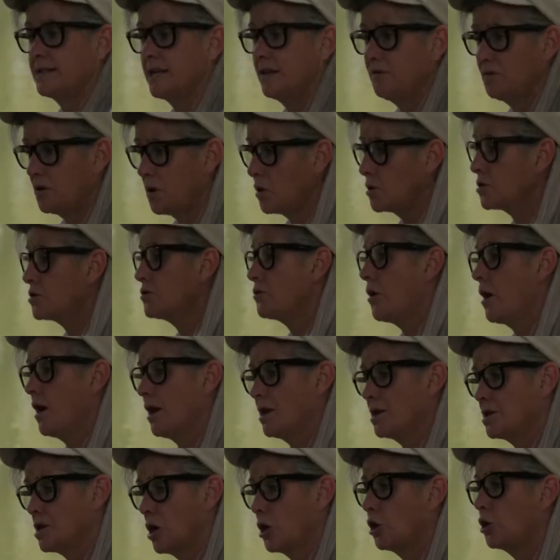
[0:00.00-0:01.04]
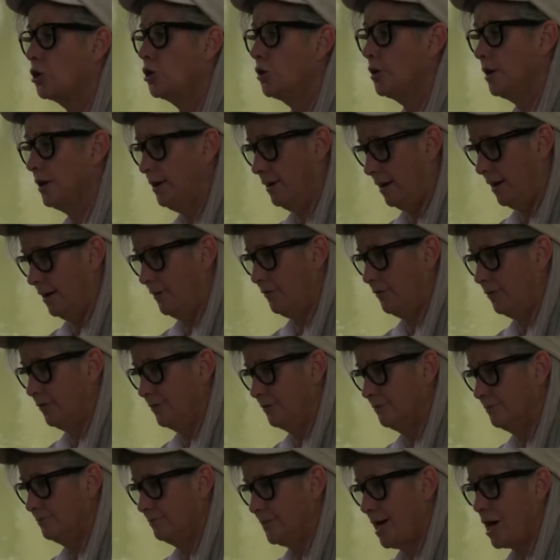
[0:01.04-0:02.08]
if those drawings aren't good enough,
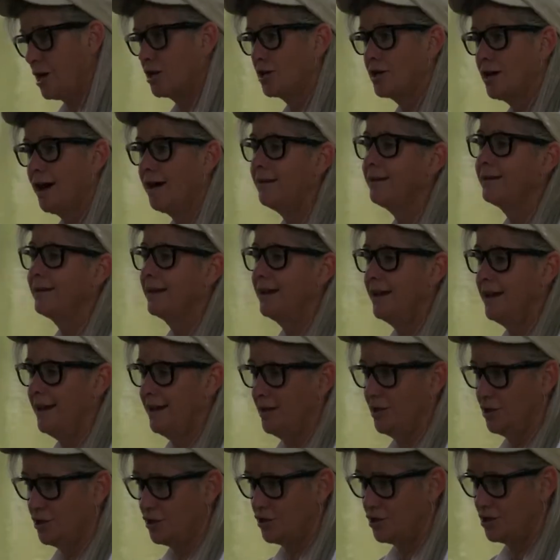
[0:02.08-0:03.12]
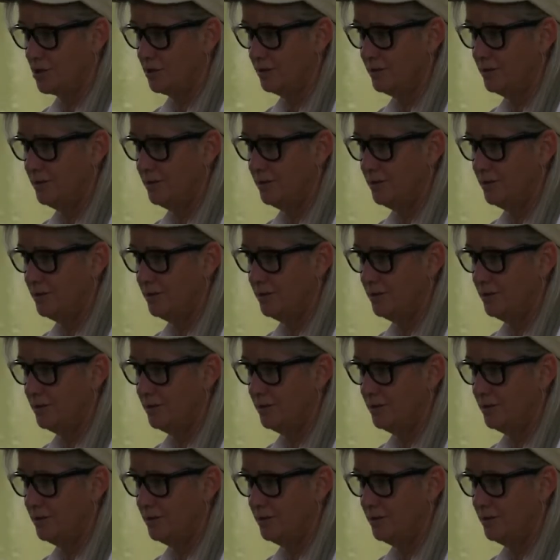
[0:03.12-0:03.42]
not cutting edge.